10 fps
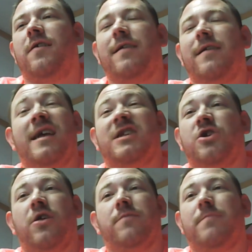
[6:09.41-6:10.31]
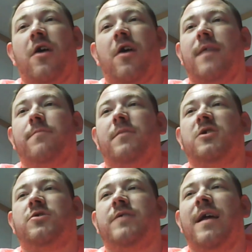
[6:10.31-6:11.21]
it shouldn't be all that
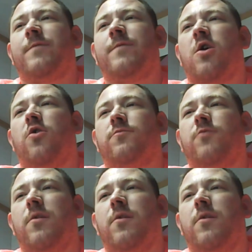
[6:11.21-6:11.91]
much difficult